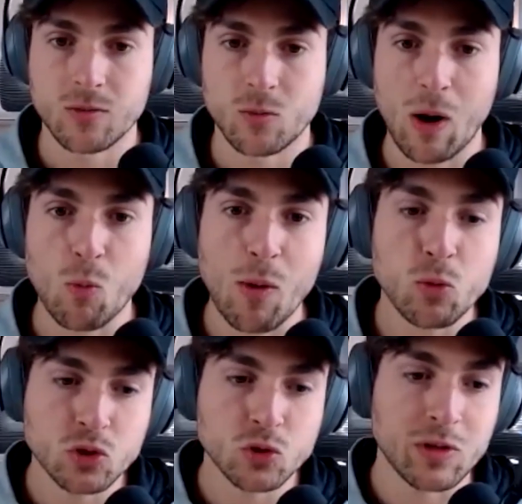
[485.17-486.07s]
Why
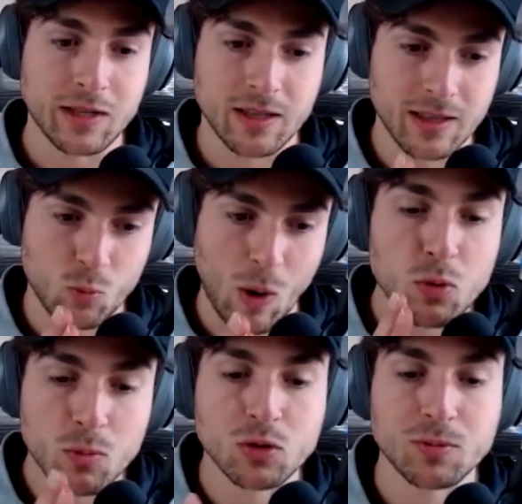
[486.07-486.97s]

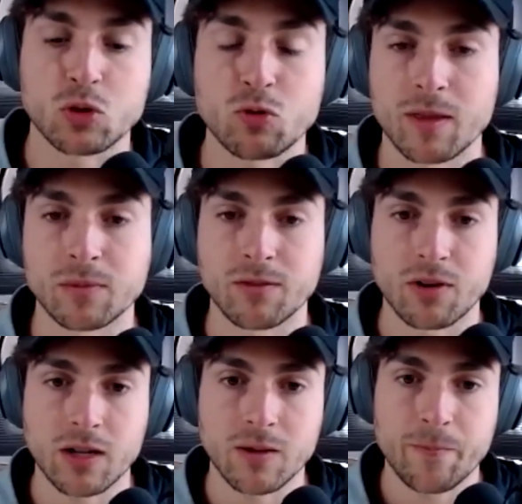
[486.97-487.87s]
would most people treat them differently